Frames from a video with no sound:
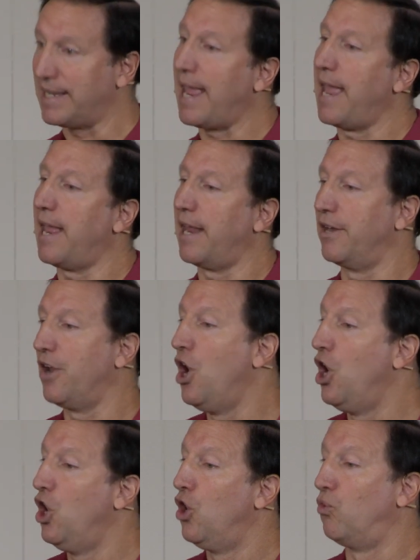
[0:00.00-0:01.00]
hand
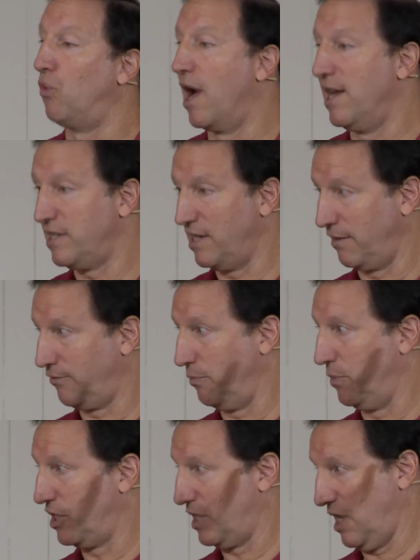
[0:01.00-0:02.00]
rising from
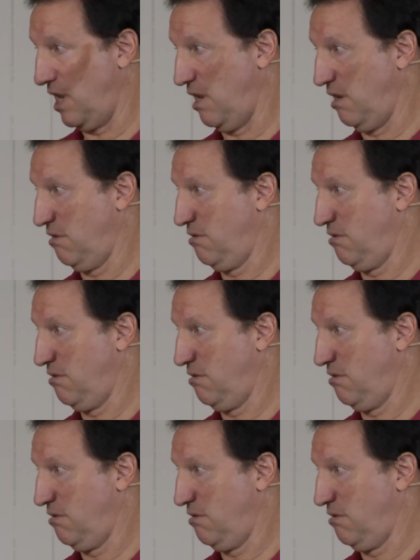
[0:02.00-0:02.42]
the sea.